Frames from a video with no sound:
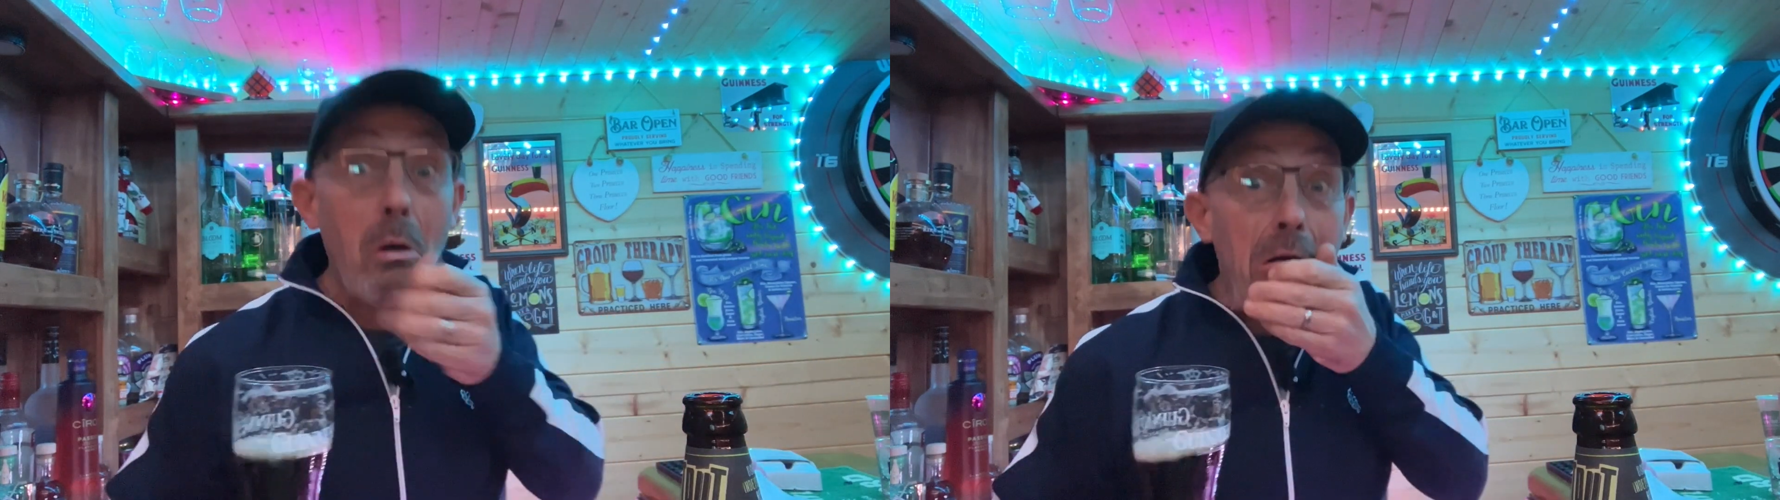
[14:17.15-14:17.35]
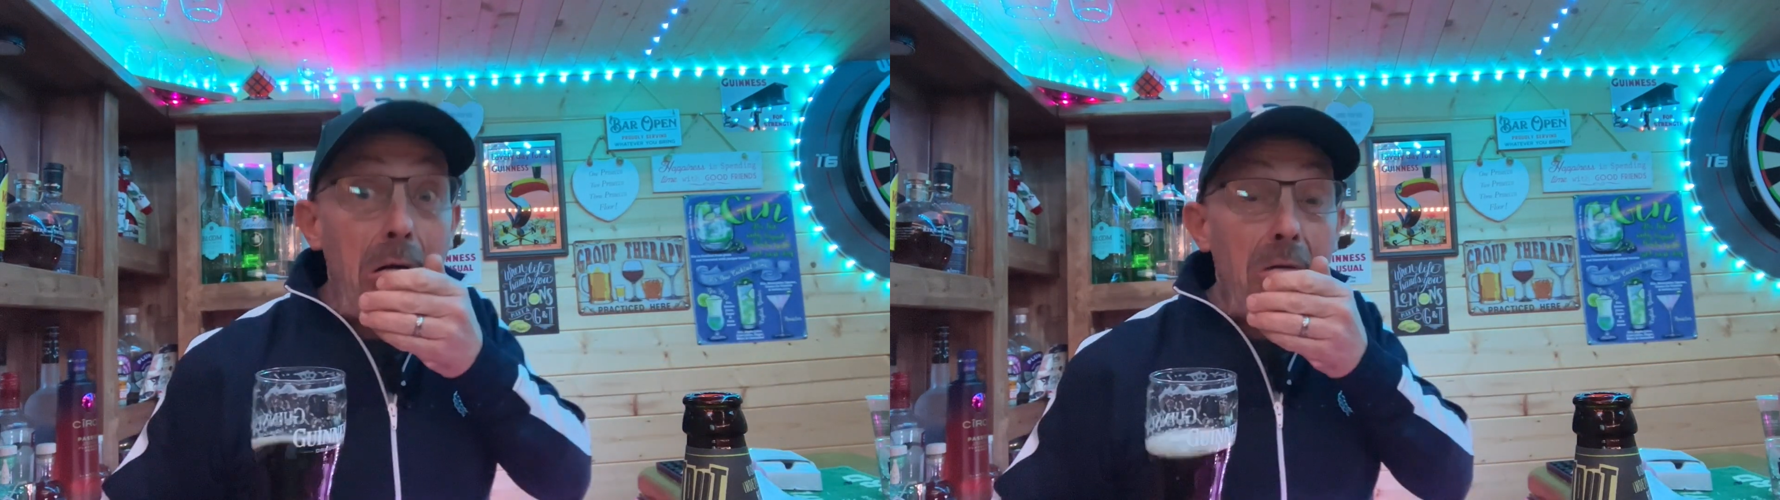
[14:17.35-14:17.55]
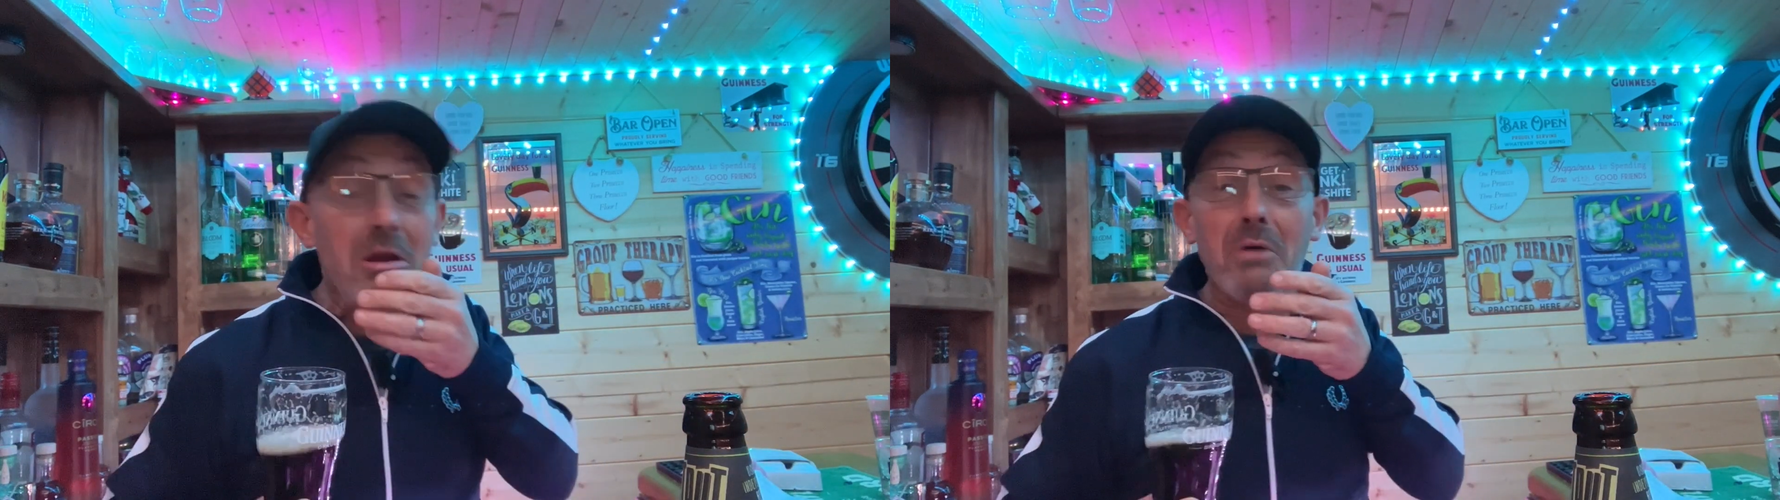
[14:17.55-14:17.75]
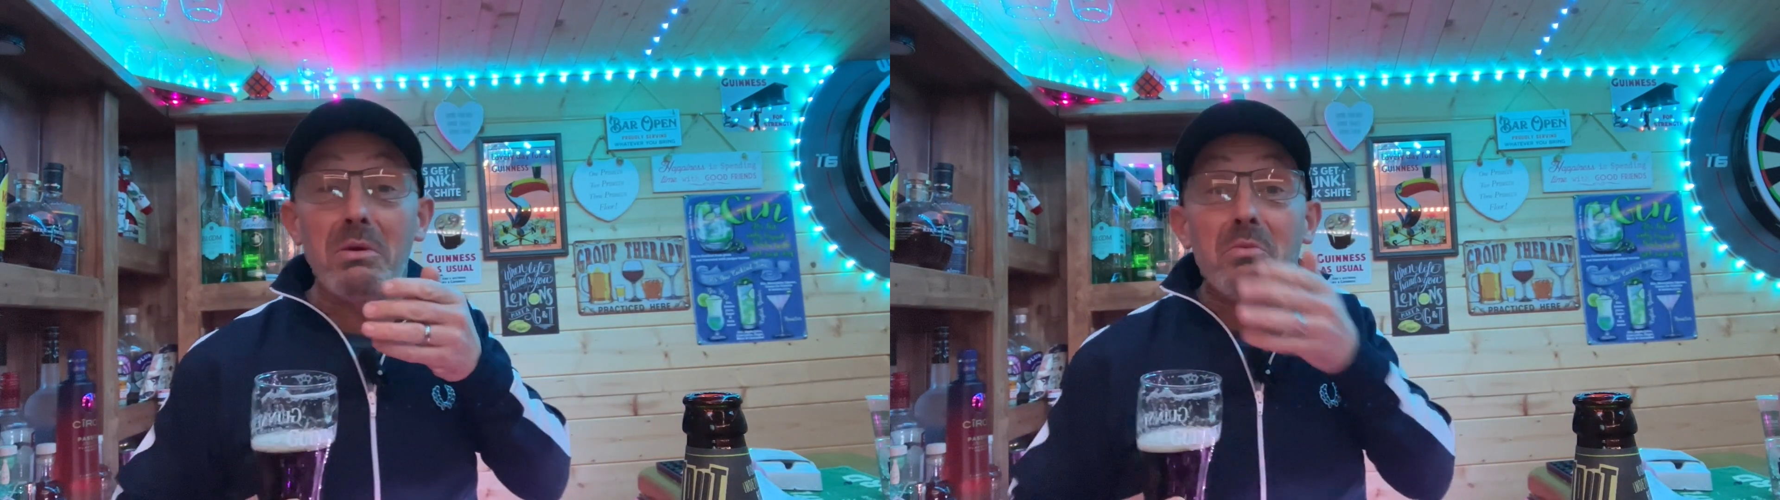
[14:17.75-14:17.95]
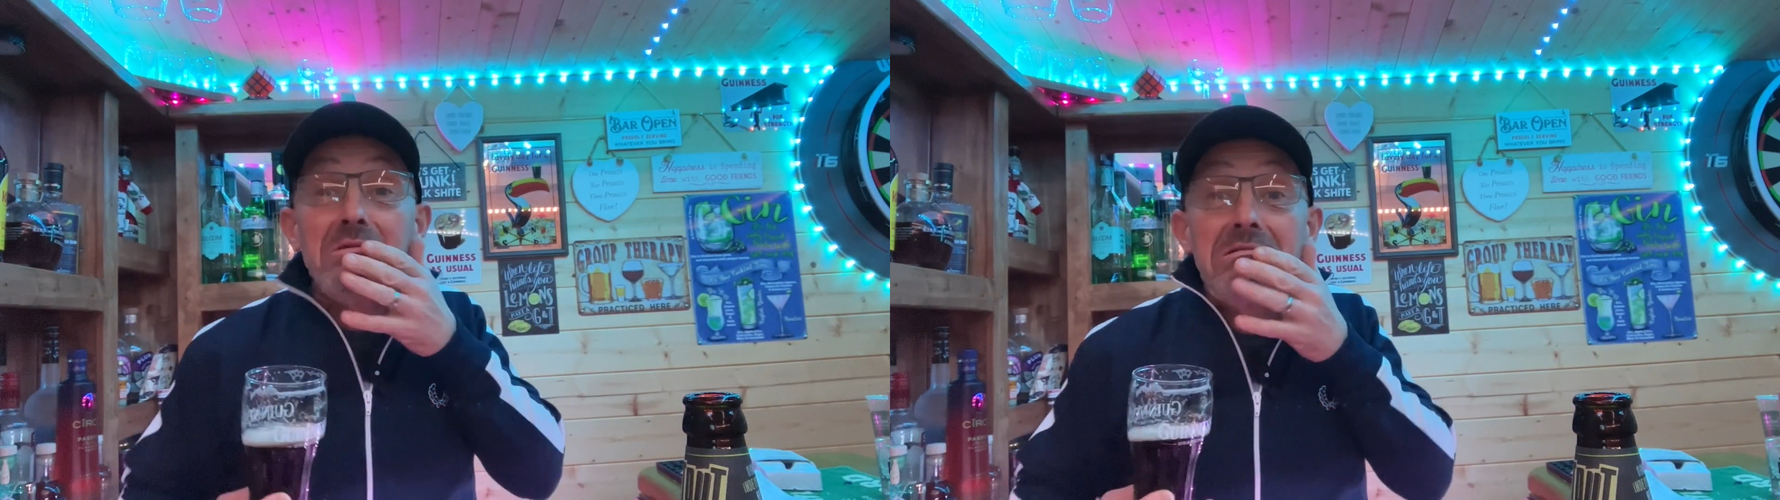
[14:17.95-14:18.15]
Oh no,
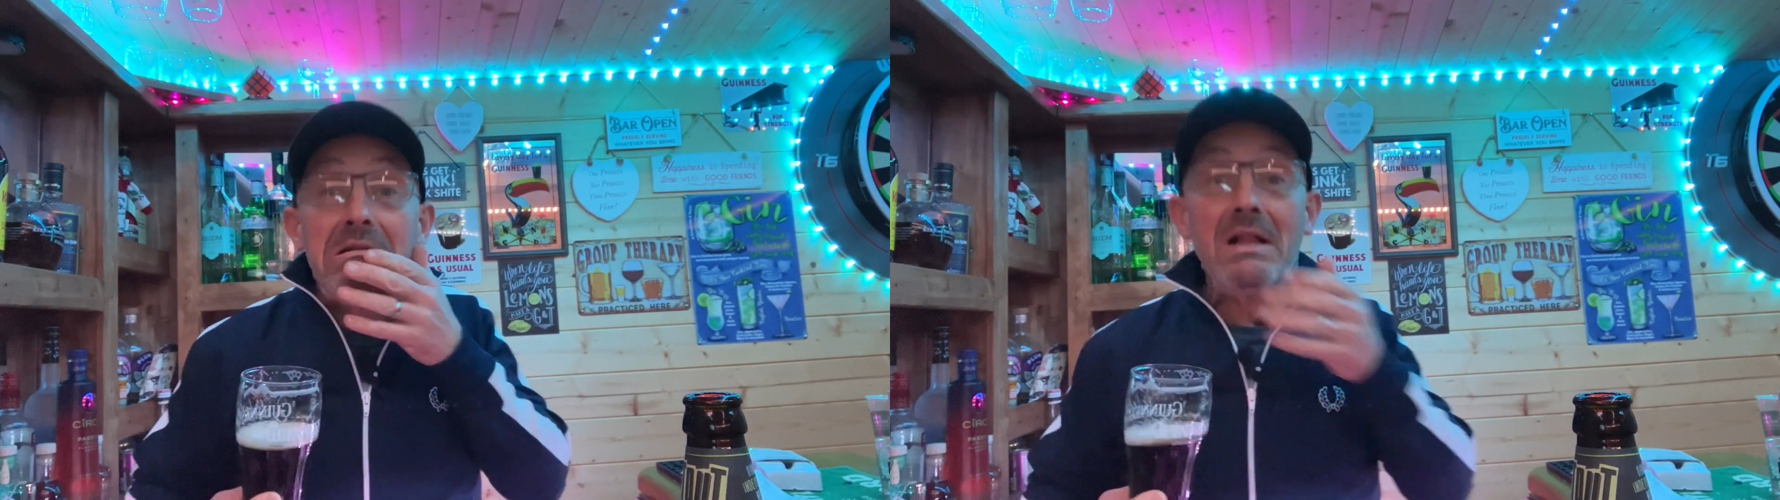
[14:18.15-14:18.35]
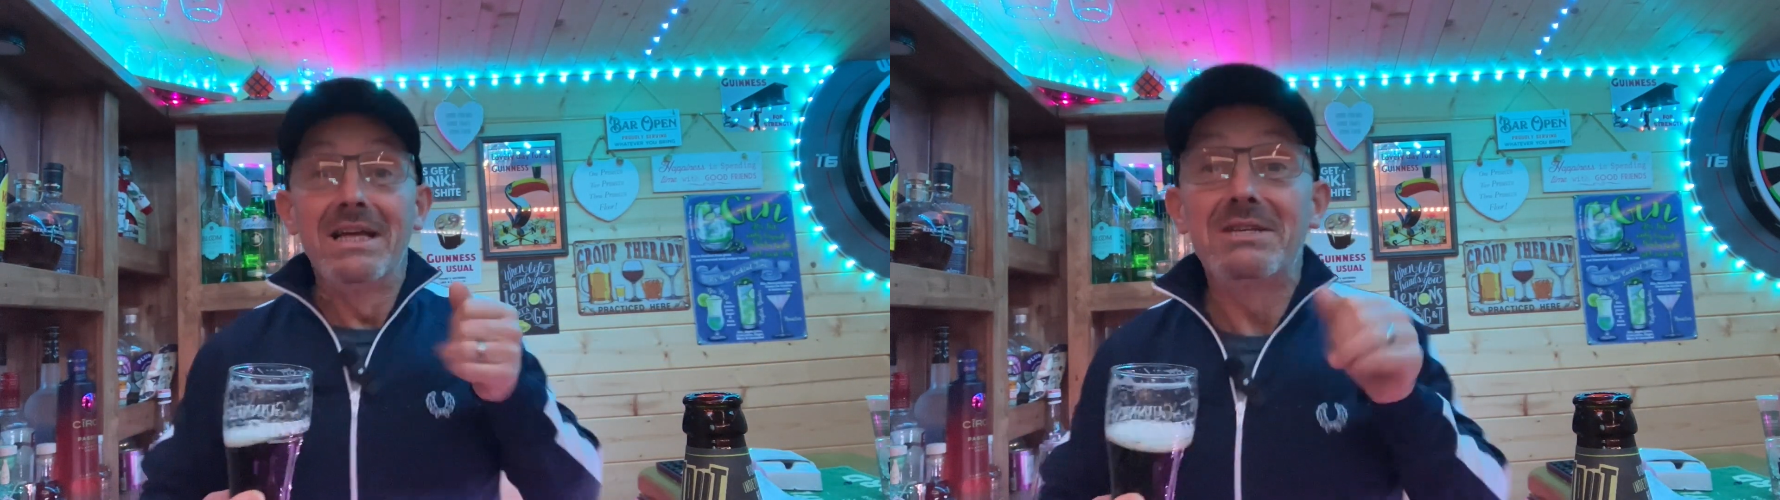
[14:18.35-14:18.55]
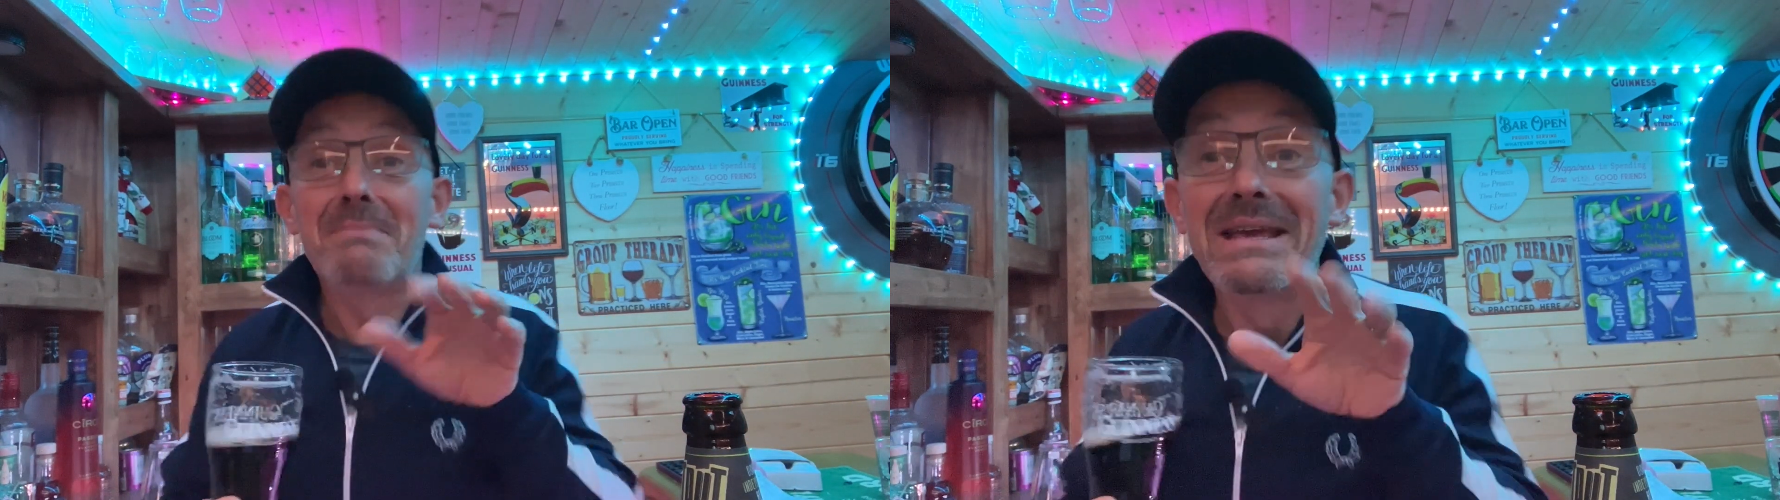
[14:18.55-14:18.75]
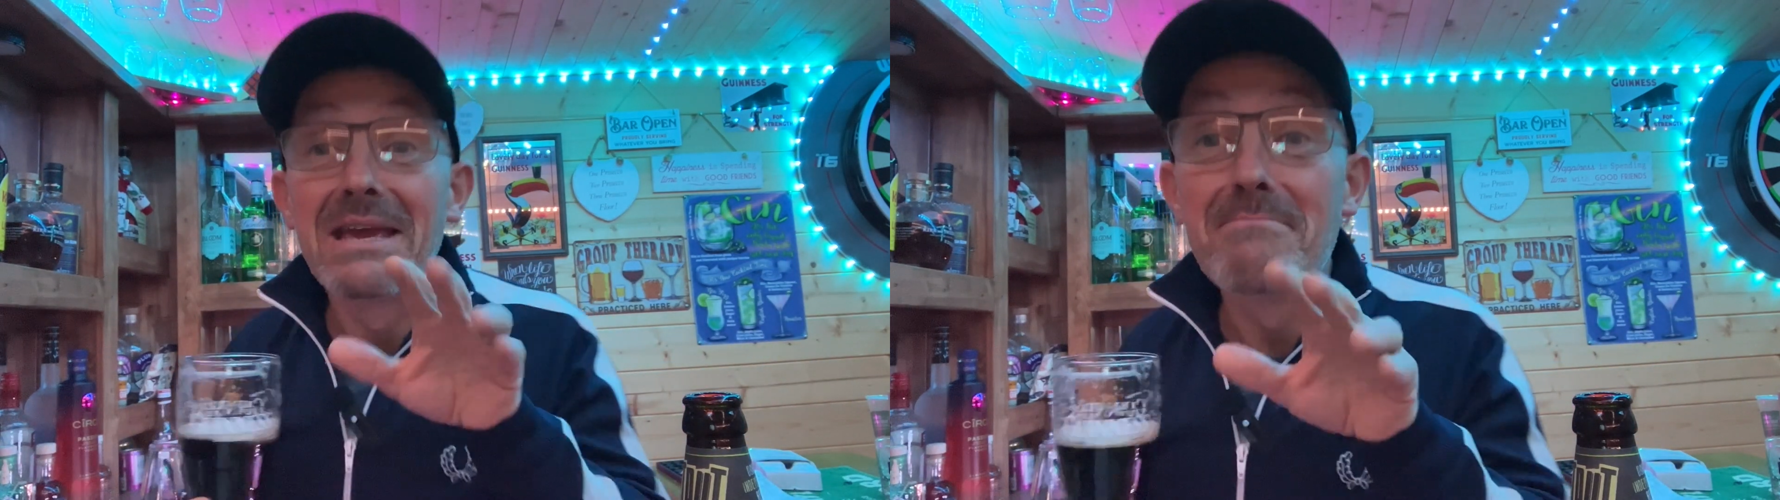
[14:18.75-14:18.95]
let's make it